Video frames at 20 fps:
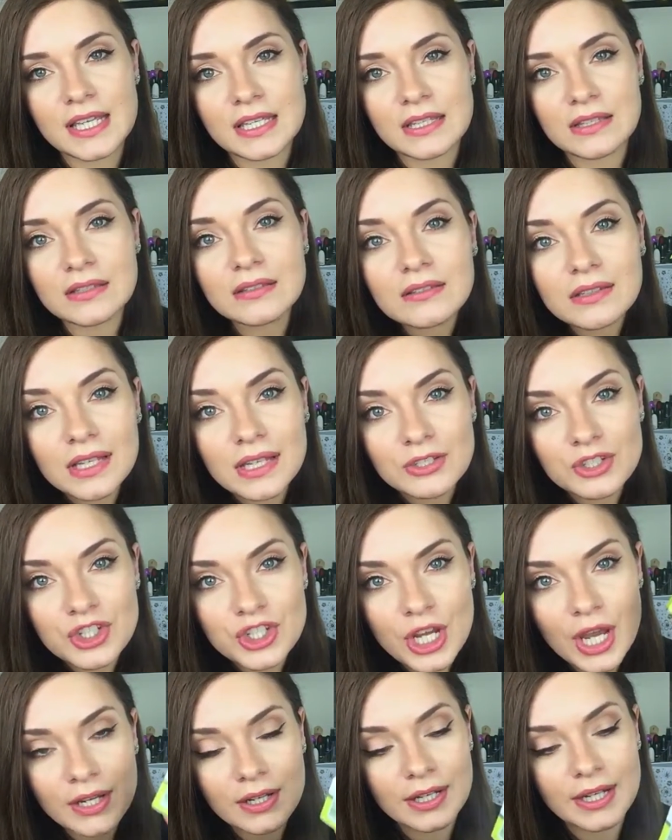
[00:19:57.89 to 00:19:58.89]
It
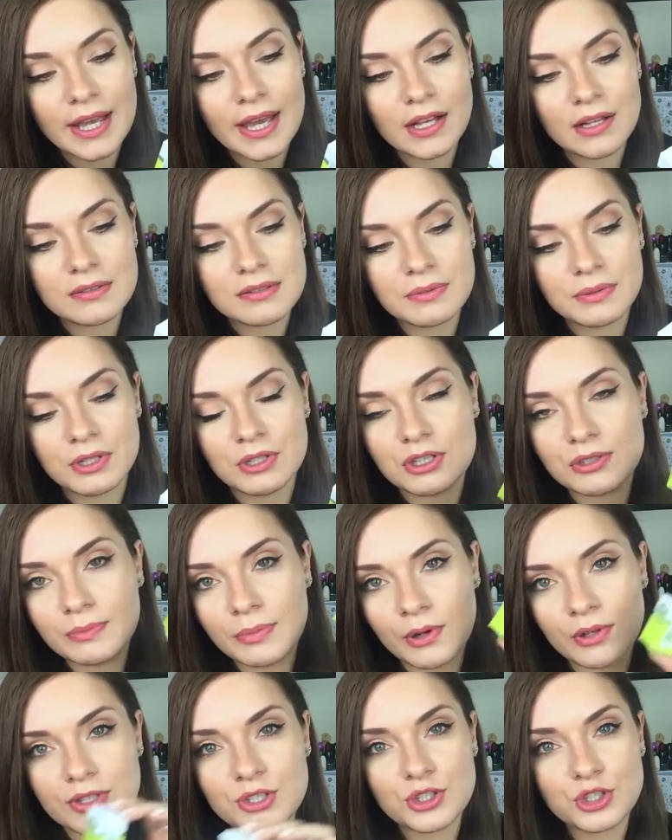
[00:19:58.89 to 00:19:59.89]
genuinely helps with your
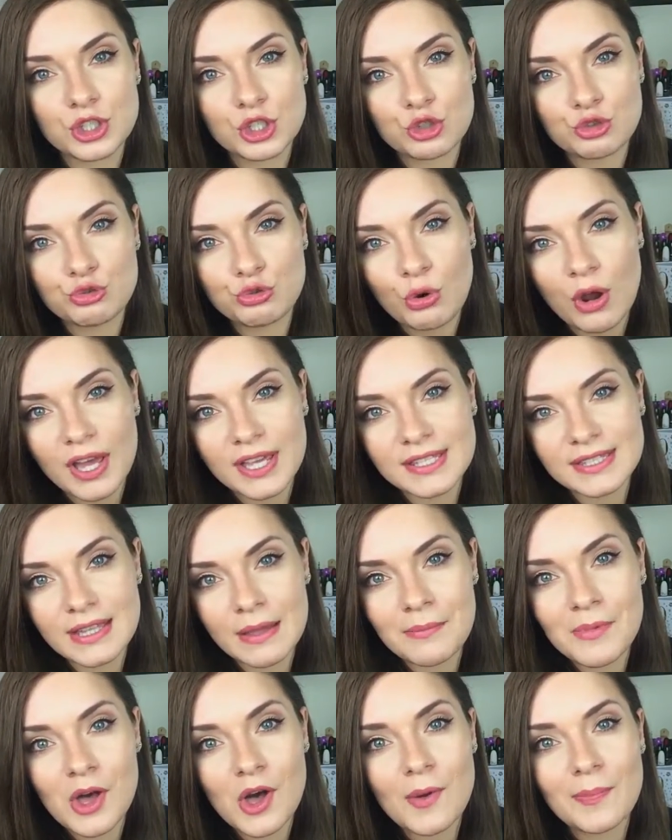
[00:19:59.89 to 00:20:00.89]
spots, just dries
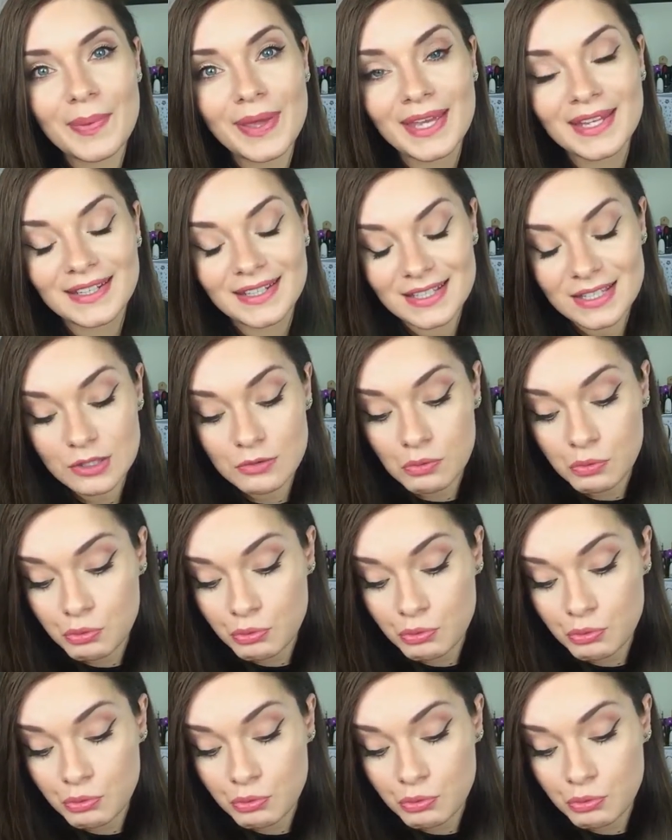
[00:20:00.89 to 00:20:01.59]
them up, and it's